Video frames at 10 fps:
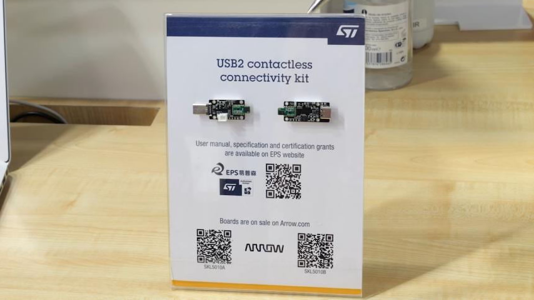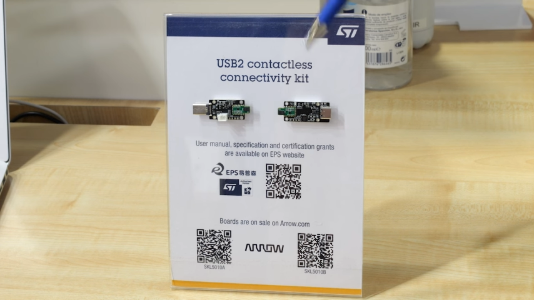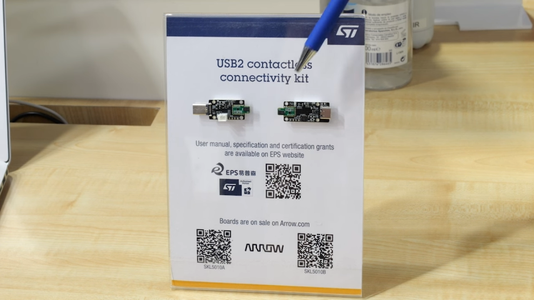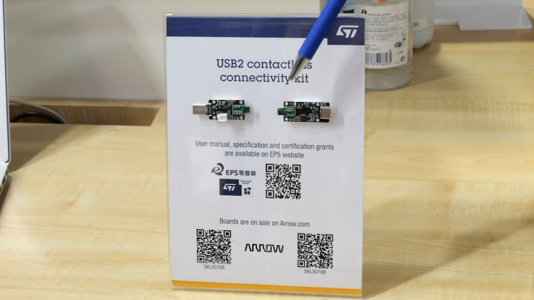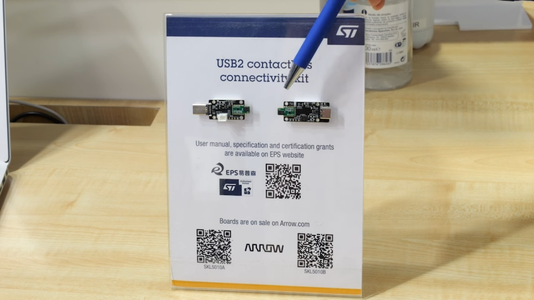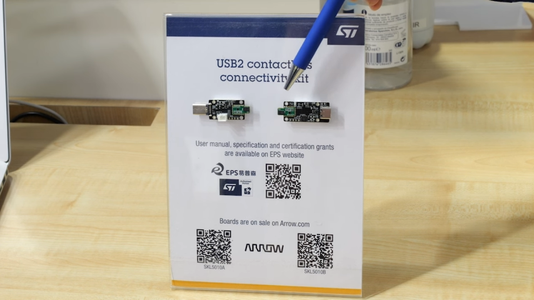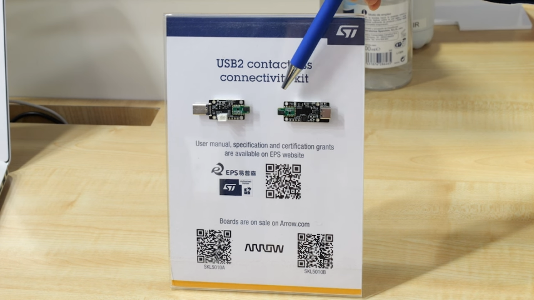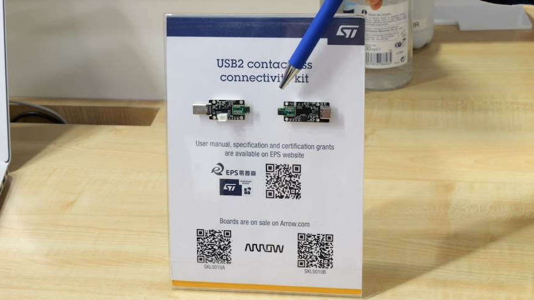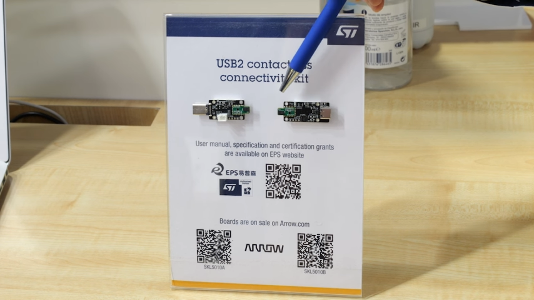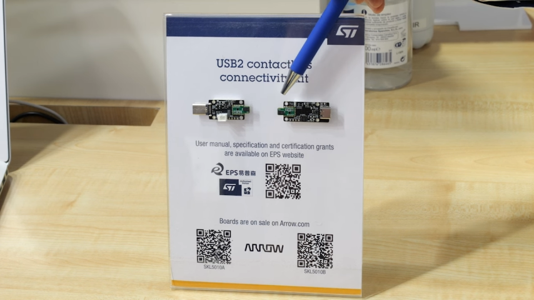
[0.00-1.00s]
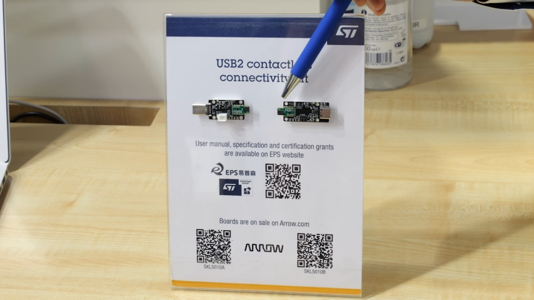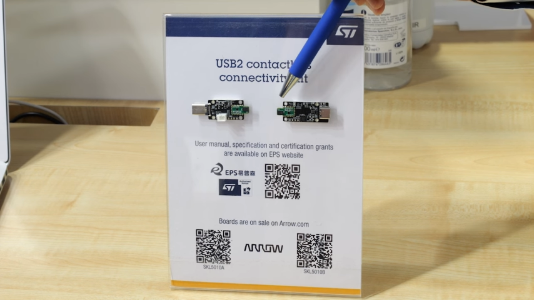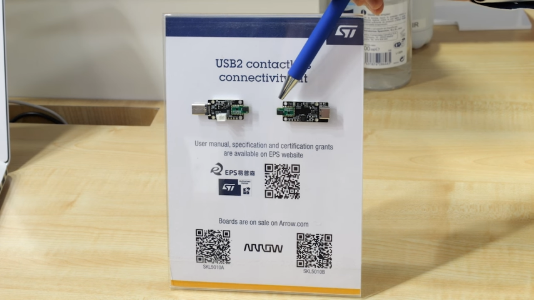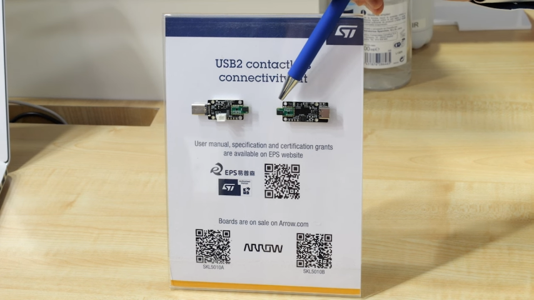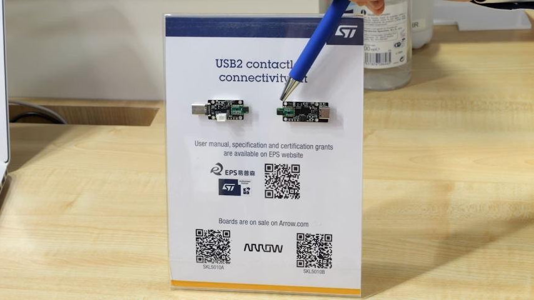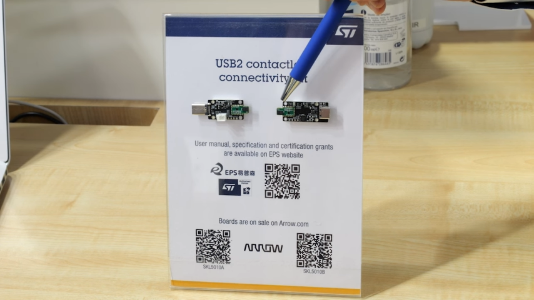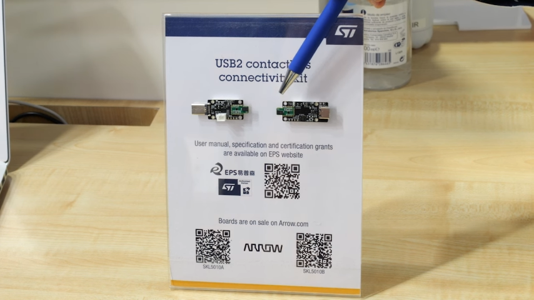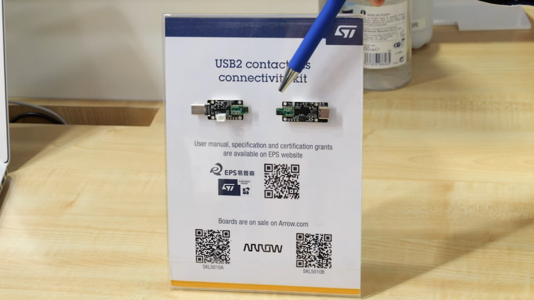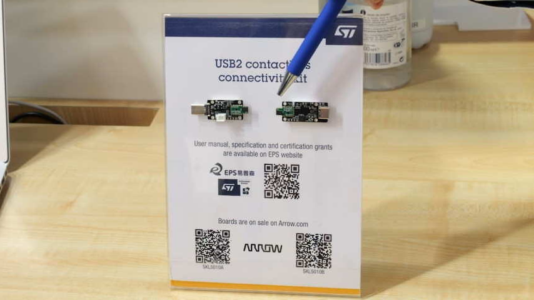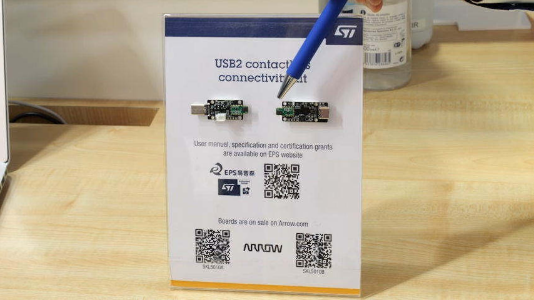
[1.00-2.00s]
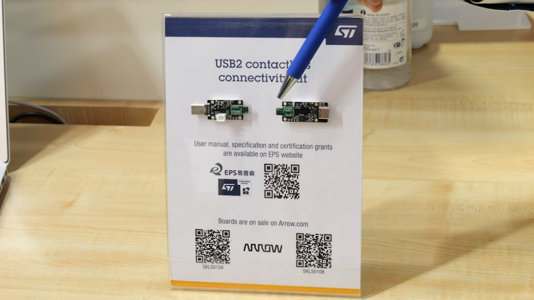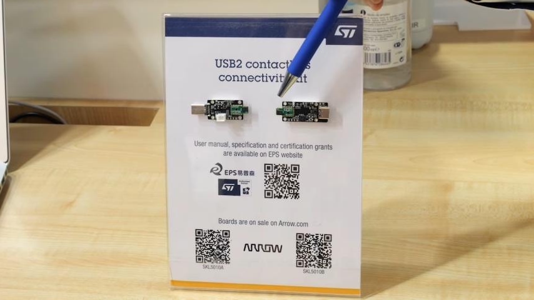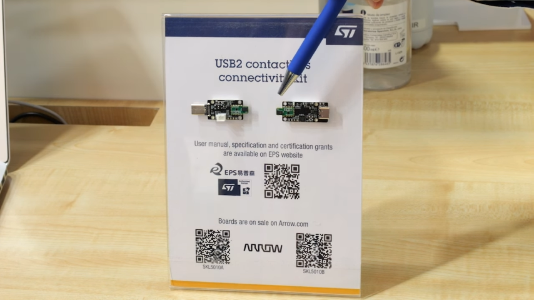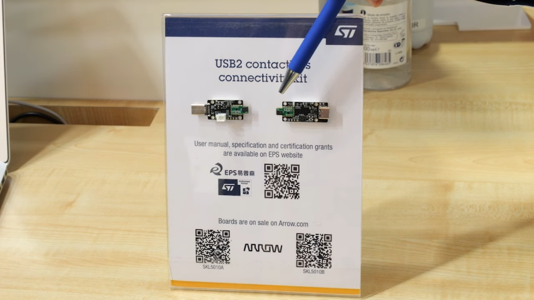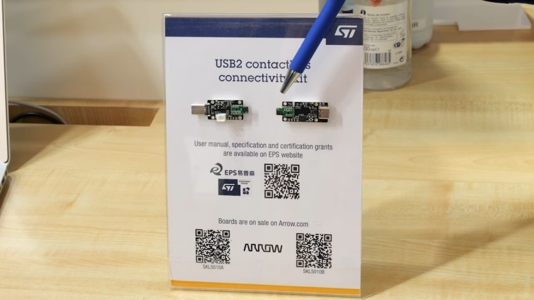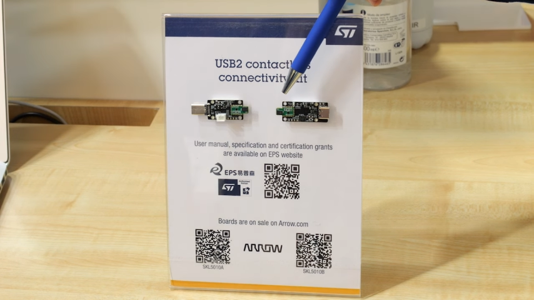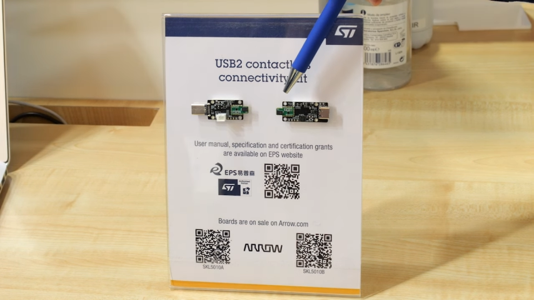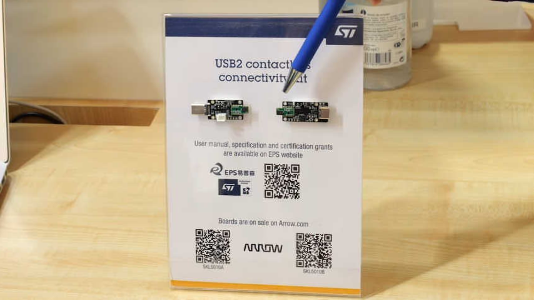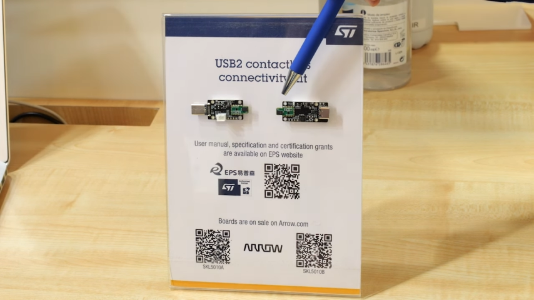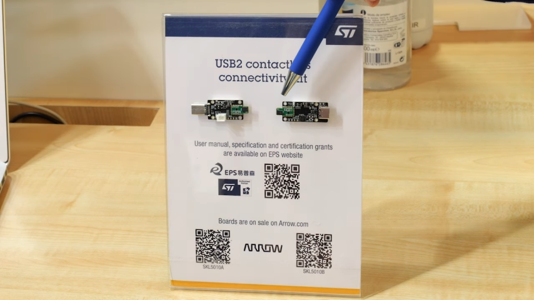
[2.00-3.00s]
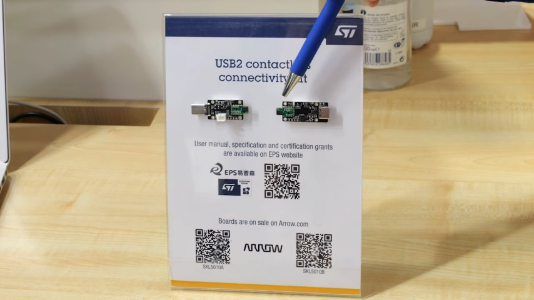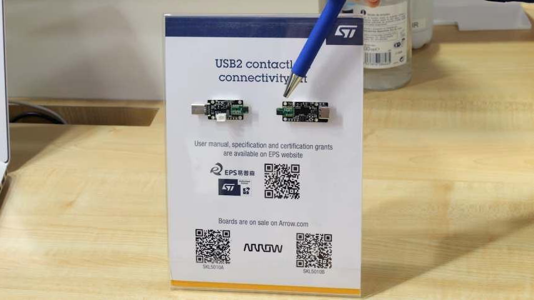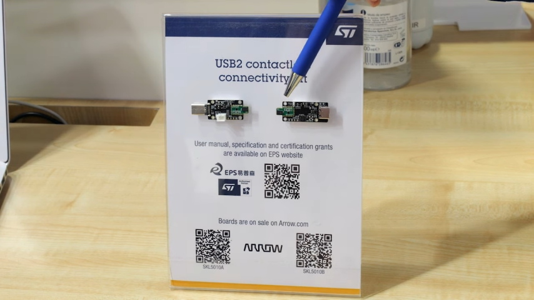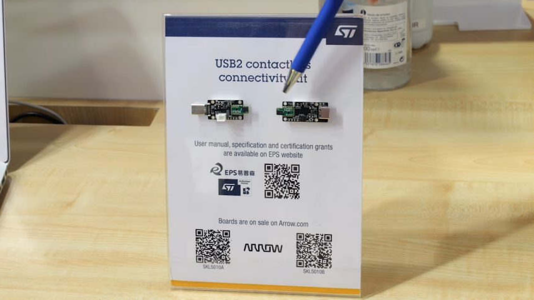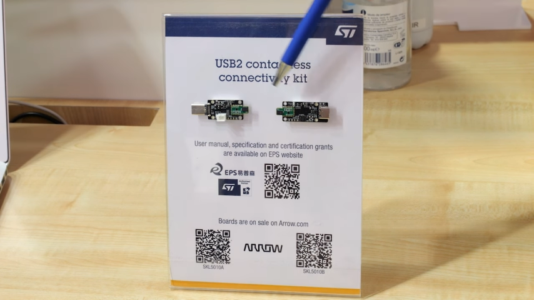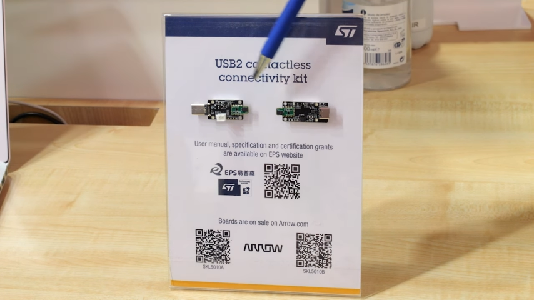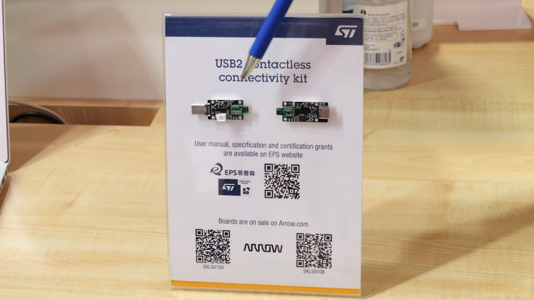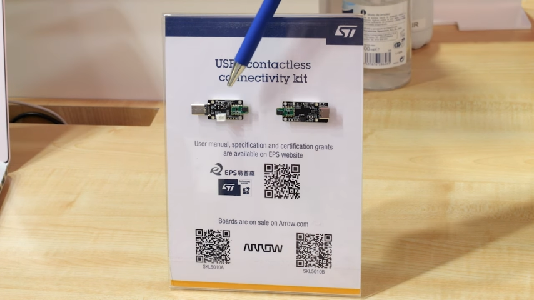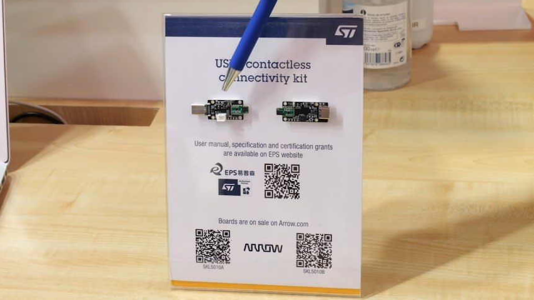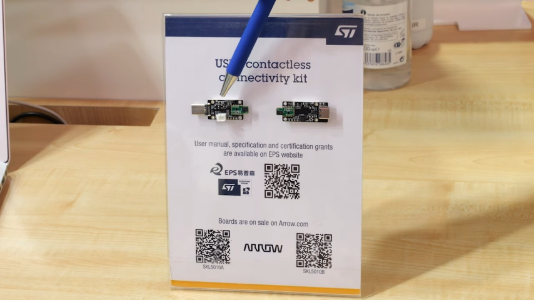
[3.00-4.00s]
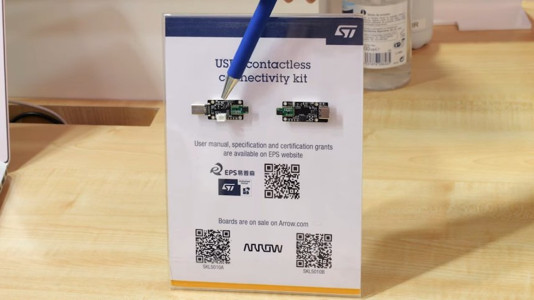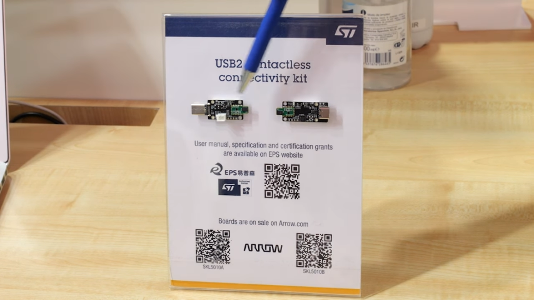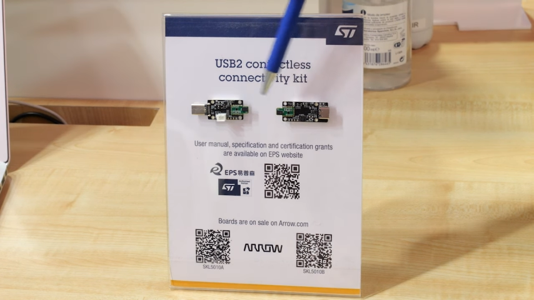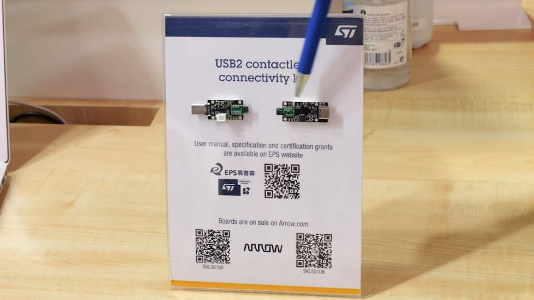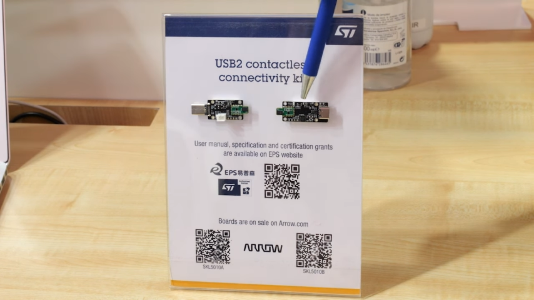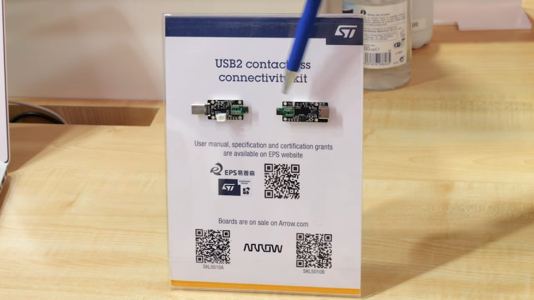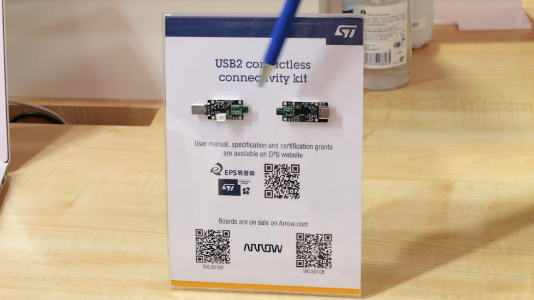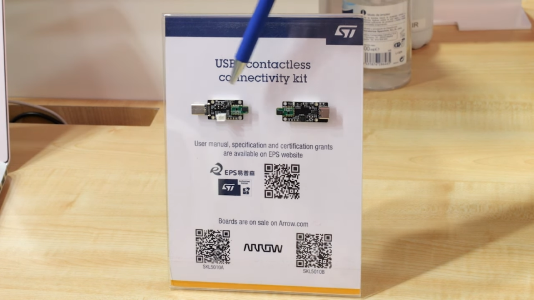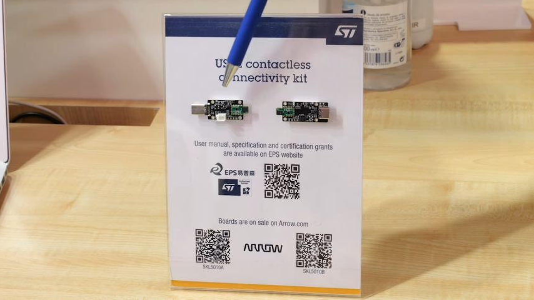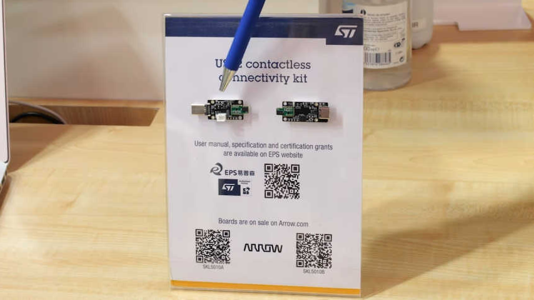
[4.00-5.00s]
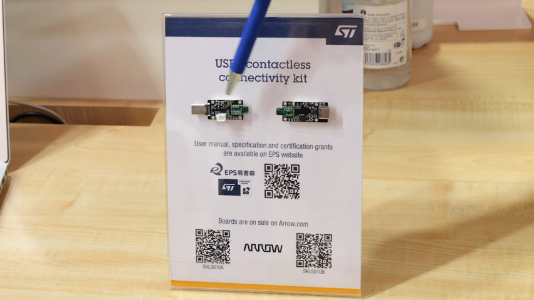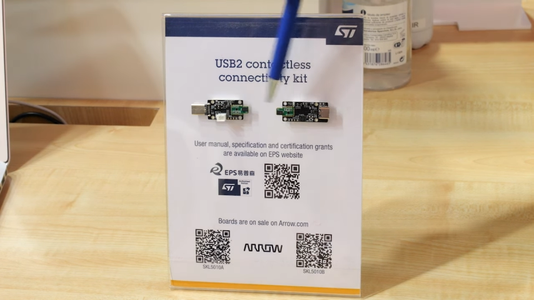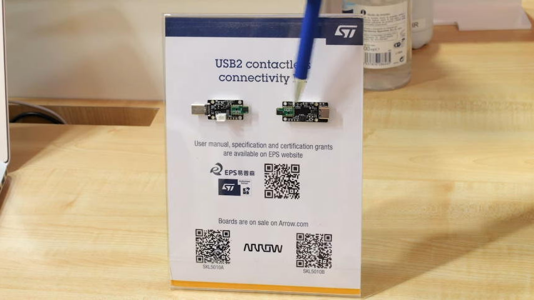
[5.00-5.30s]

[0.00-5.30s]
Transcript: No face is visible, so there are no lips to read.